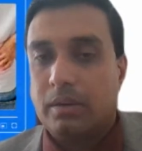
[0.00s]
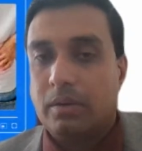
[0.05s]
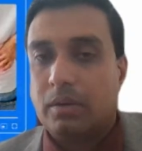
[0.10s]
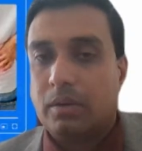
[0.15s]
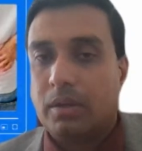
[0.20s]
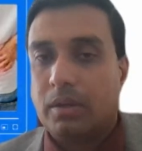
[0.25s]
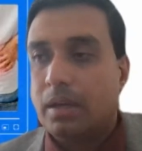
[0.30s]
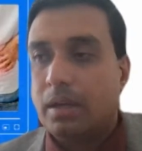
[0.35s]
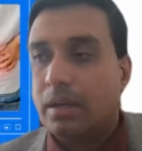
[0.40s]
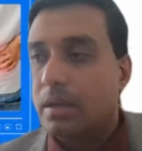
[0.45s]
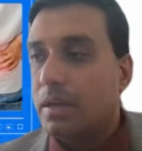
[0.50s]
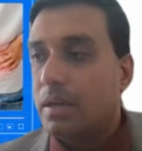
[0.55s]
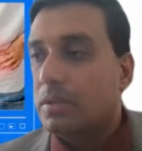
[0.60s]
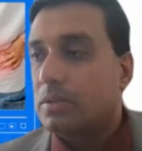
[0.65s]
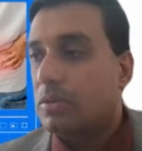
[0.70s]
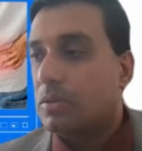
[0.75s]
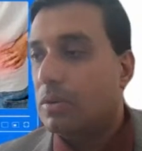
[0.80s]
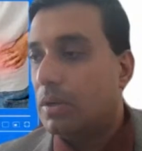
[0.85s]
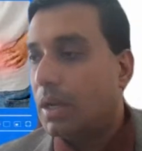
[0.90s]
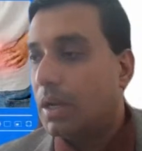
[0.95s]
Okay,
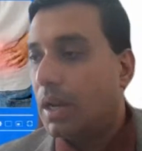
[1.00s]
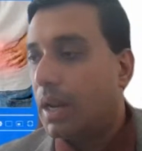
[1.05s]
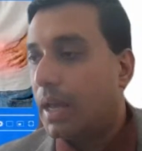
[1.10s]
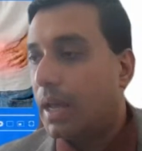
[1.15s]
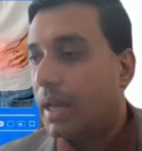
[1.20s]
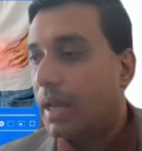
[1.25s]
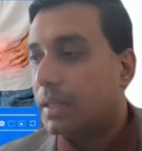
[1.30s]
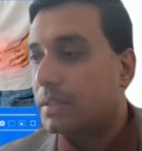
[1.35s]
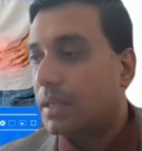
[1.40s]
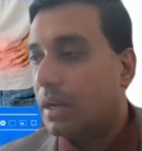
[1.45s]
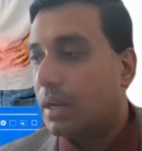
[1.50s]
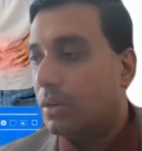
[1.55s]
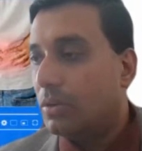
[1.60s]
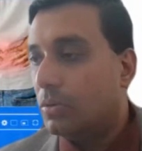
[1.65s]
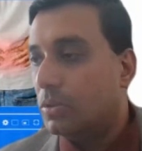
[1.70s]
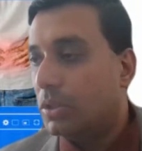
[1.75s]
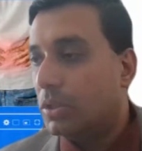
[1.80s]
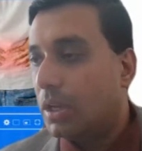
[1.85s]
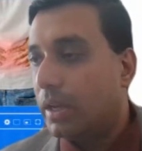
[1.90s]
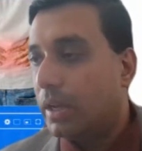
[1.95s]
so in an X-ray,
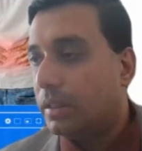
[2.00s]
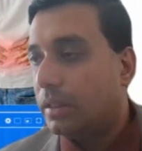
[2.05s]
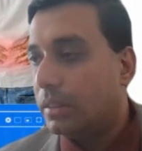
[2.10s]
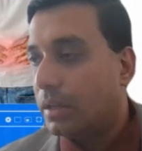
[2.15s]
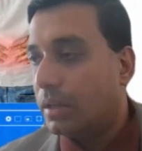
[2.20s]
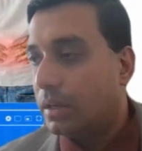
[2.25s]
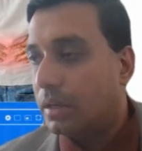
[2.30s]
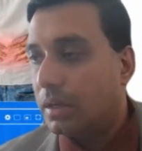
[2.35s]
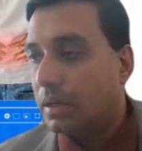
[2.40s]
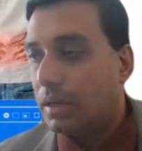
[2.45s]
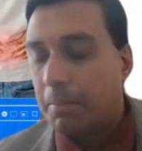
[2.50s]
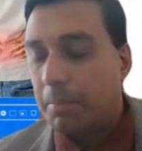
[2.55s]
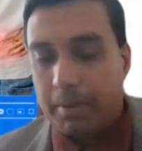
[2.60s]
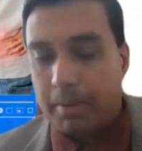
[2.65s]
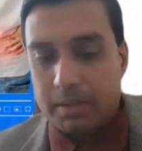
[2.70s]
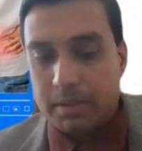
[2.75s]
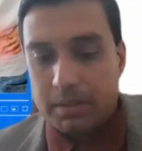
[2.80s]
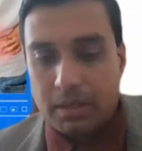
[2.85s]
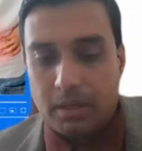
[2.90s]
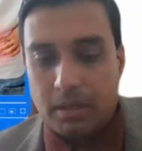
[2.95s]
usually
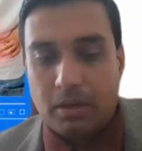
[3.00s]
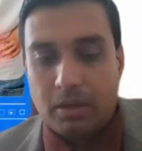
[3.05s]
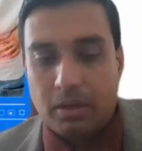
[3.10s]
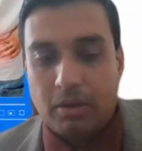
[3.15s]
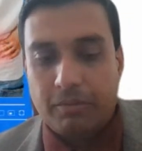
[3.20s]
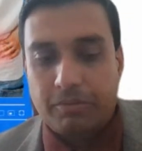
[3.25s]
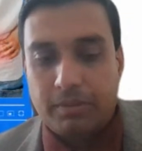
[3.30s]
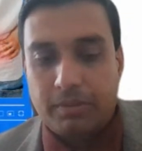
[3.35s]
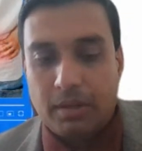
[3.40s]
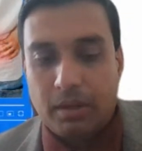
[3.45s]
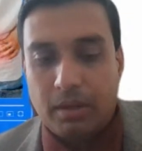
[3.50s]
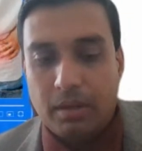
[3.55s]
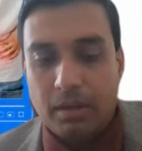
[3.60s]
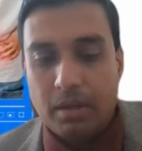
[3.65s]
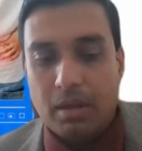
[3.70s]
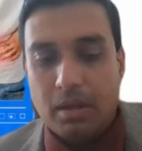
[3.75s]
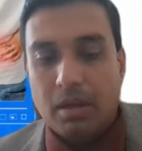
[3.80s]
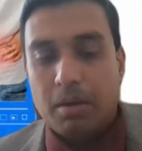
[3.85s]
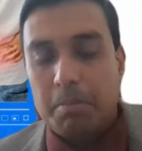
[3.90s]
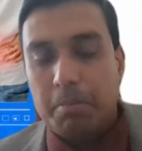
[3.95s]
30% of the
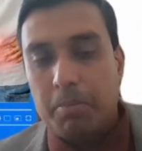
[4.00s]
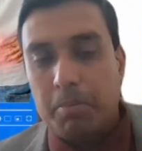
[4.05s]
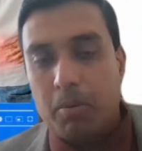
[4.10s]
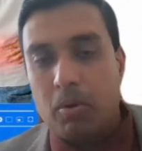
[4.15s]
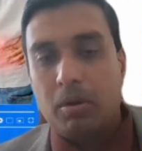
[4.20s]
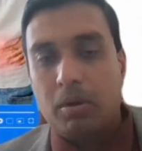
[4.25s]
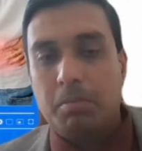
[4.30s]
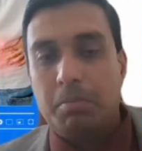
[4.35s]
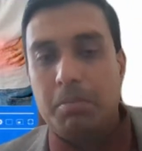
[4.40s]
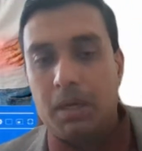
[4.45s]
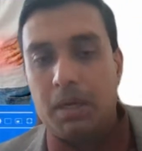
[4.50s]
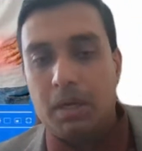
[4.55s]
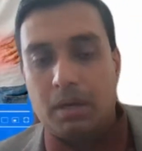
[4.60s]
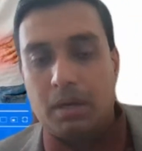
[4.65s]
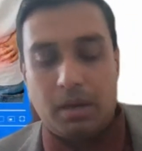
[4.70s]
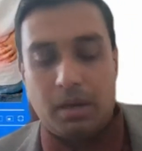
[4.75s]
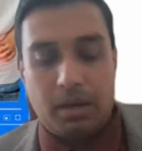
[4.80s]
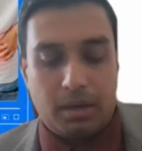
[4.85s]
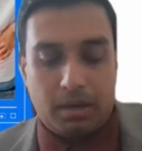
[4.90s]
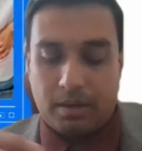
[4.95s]
bone
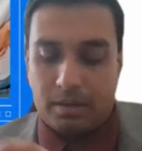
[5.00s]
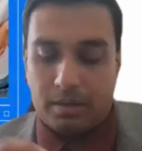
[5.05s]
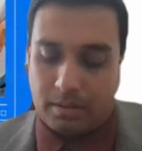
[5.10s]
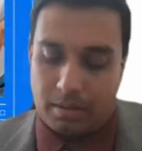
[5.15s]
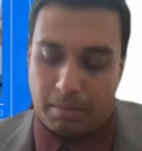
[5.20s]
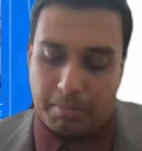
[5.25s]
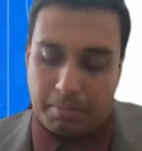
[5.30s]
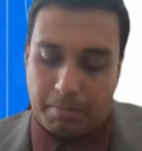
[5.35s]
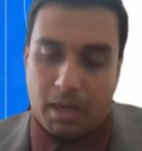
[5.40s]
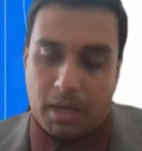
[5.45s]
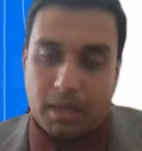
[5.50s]
mineral, the